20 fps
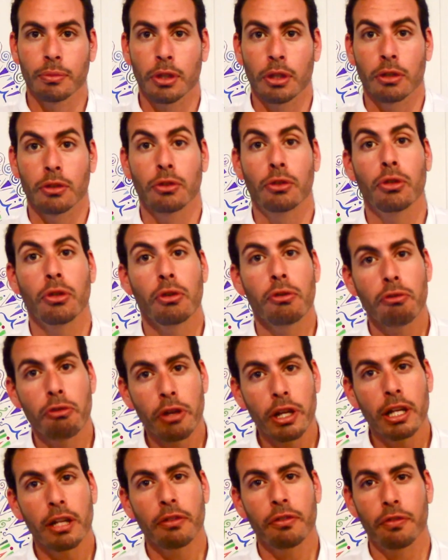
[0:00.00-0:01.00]
Do you
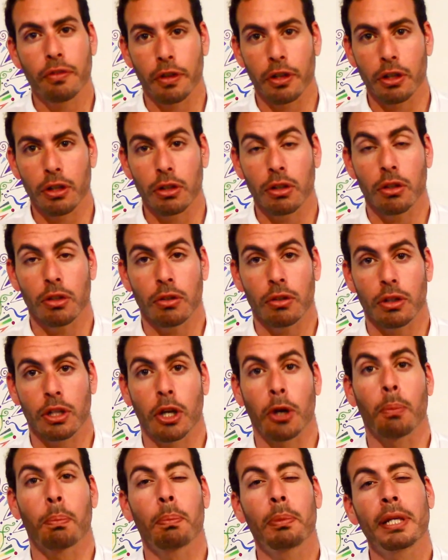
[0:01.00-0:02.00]
really feel
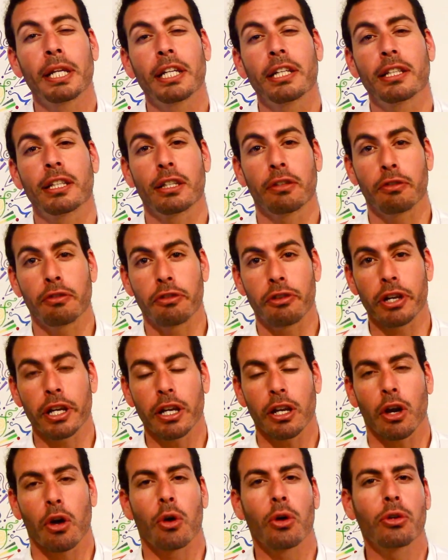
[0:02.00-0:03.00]
completely free,
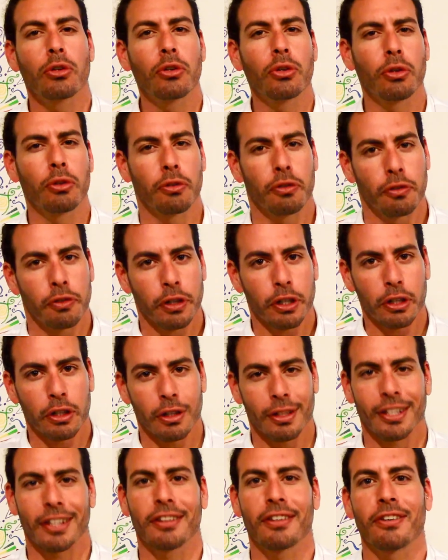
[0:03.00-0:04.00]
or do you feel
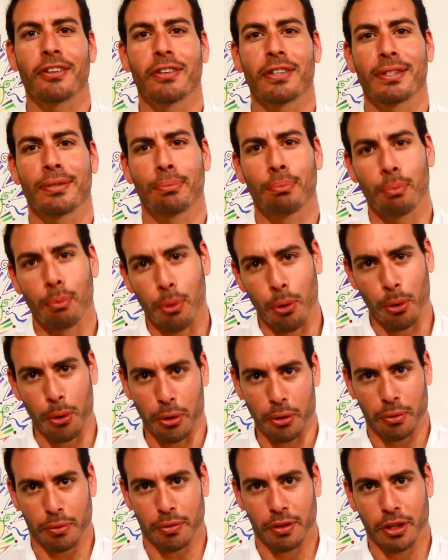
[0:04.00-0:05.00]
that there is more
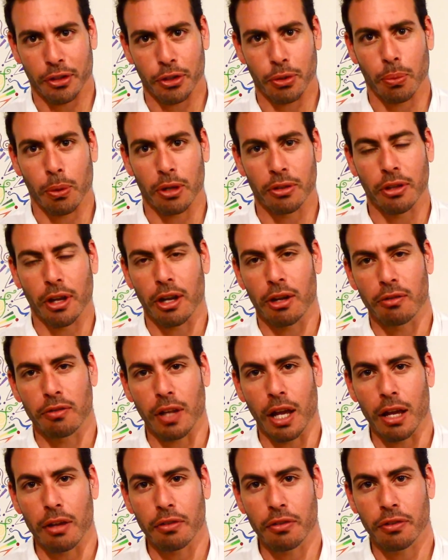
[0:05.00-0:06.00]
that you want out of
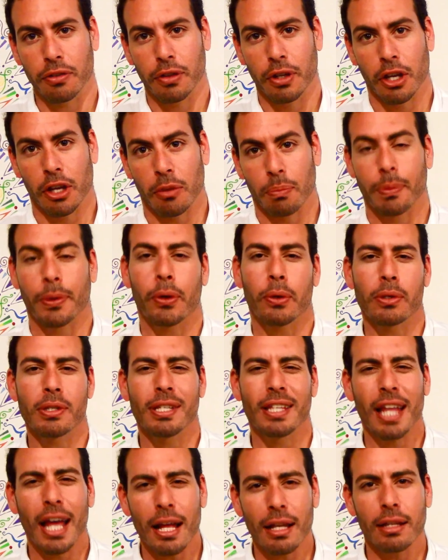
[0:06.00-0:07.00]
life? Because
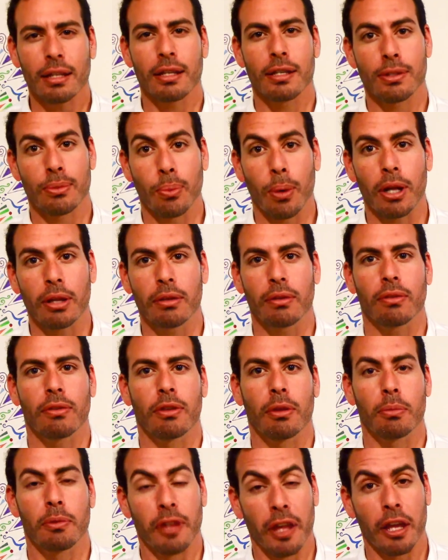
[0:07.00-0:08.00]
that is what the
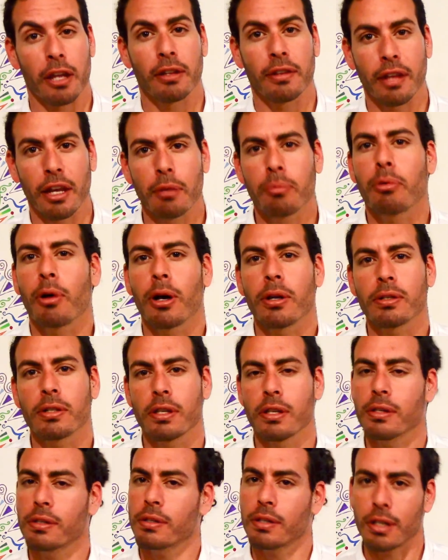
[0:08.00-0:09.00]
10-day
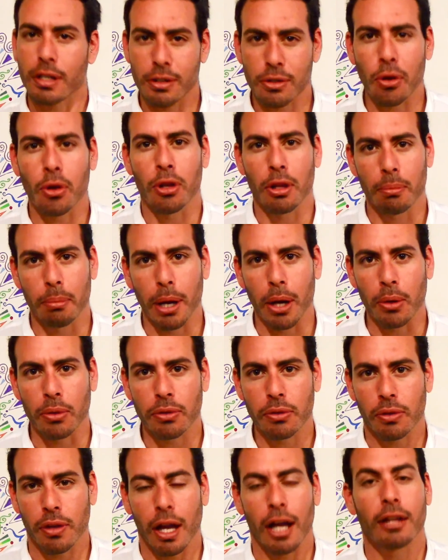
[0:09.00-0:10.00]
process is all about.
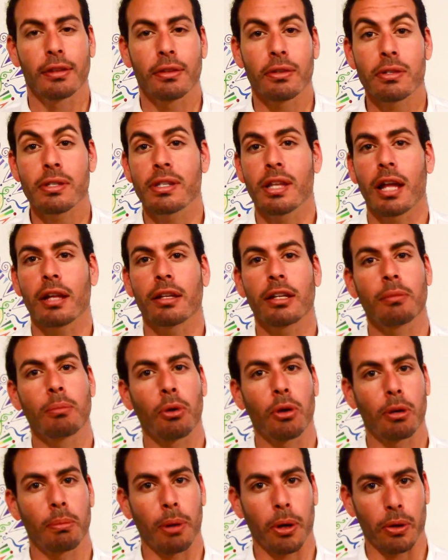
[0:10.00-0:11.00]
Understanding more
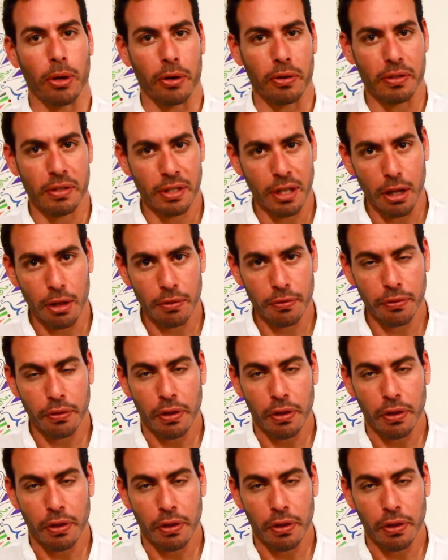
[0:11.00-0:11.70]
about ourselves,